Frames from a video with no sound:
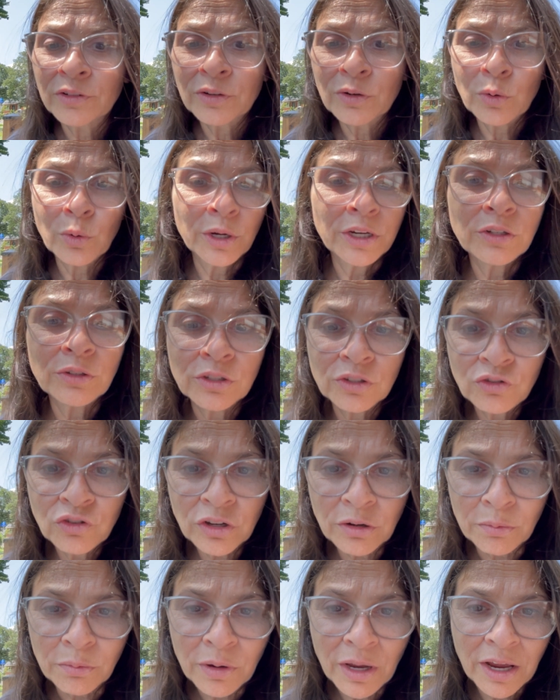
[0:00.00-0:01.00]
going to the
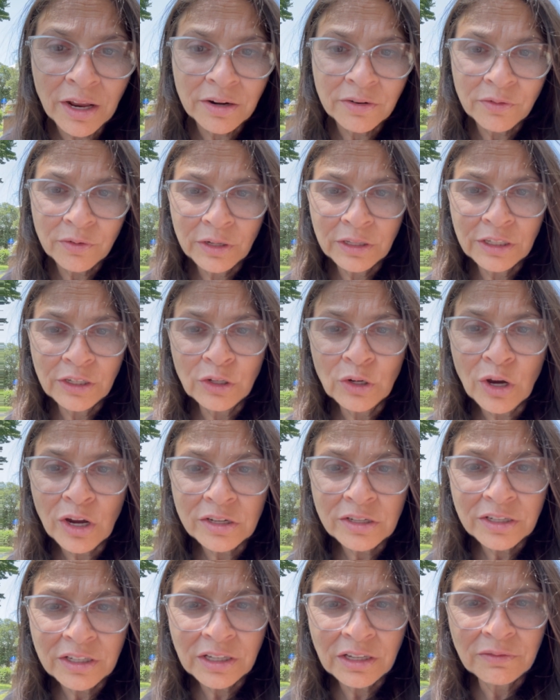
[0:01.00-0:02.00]
gym and really not
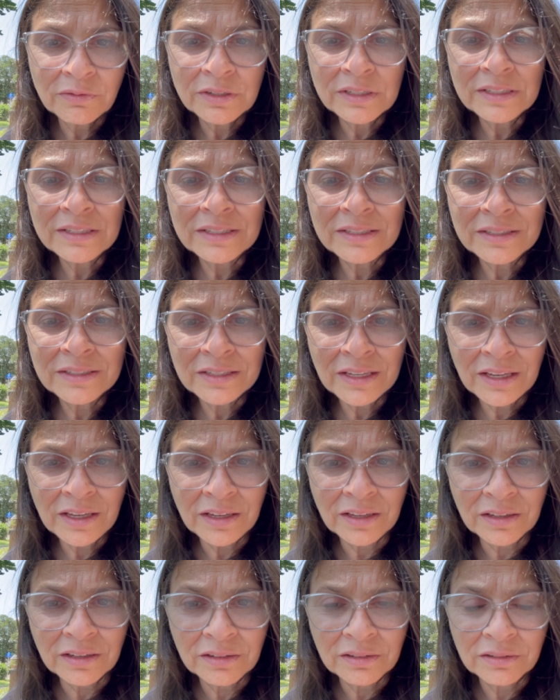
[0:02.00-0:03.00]
even
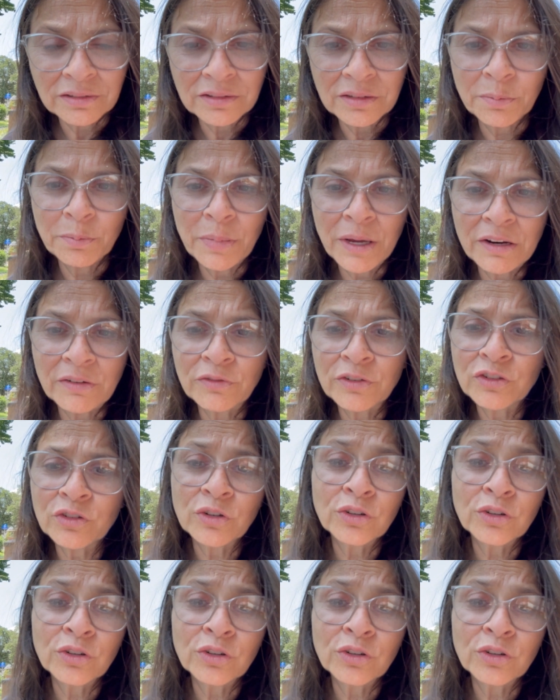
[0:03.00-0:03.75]
seeing the benefits,